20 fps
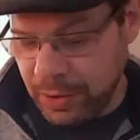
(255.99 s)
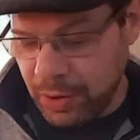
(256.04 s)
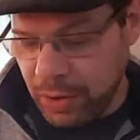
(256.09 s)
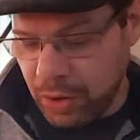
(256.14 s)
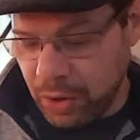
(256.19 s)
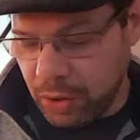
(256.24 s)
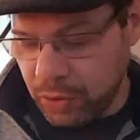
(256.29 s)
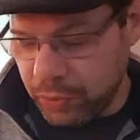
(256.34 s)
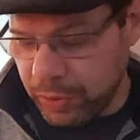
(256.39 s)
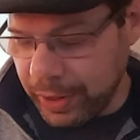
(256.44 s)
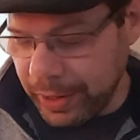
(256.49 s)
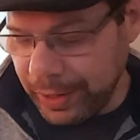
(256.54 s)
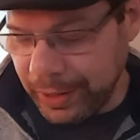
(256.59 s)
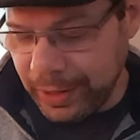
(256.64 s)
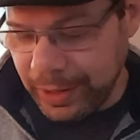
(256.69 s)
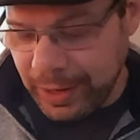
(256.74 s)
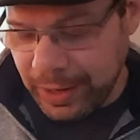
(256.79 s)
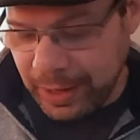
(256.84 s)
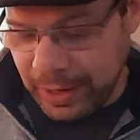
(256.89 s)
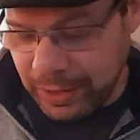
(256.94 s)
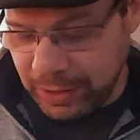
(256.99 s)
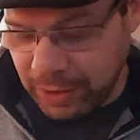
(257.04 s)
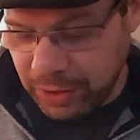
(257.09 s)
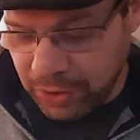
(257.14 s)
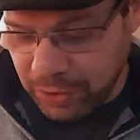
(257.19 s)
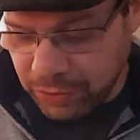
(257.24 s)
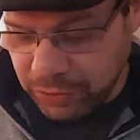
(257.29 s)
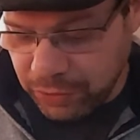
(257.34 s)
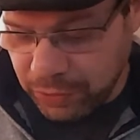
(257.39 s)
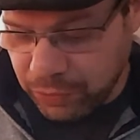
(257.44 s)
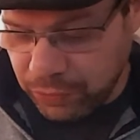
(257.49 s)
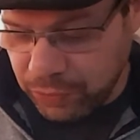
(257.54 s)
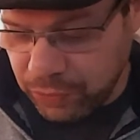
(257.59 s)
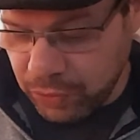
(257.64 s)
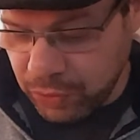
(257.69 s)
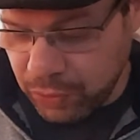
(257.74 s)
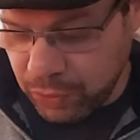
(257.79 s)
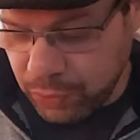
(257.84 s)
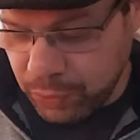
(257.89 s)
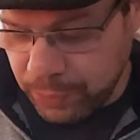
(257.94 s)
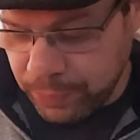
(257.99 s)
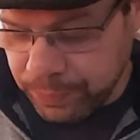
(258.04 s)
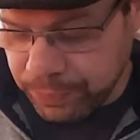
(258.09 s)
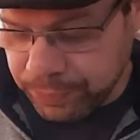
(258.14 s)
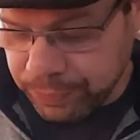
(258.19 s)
All right, and here's a few